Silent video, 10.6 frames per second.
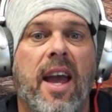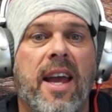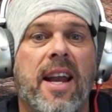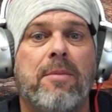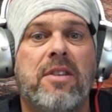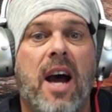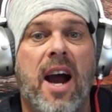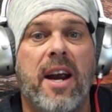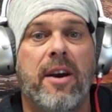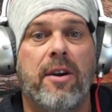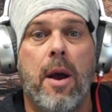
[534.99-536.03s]
And I'm
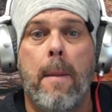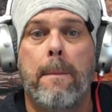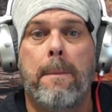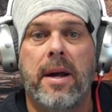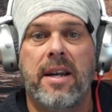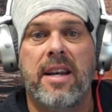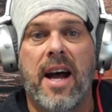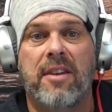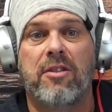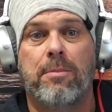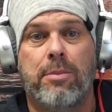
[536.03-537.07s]
tired, but
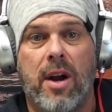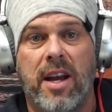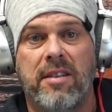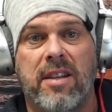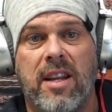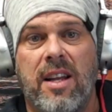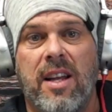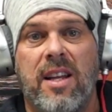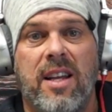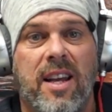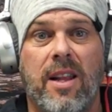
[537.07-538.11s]
not surprised.
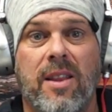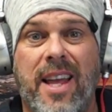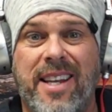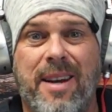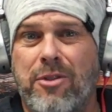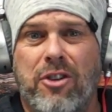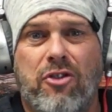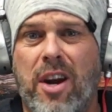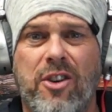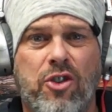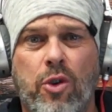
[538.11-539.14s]
Like, I'm just
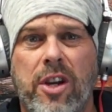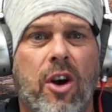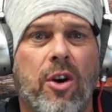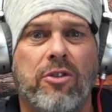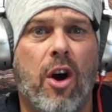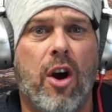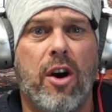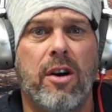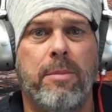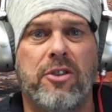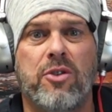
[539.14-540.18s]
trying to enjoy y'all's
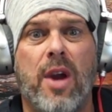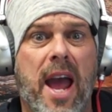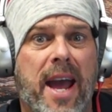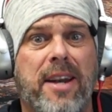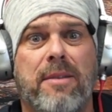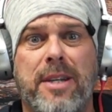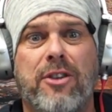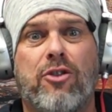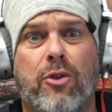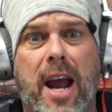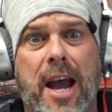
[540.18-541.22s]
art, but you had to be
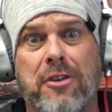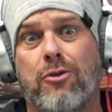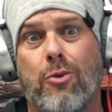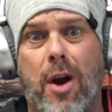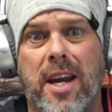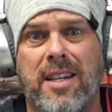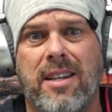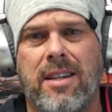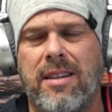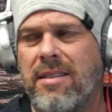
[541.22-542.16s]
trash, right?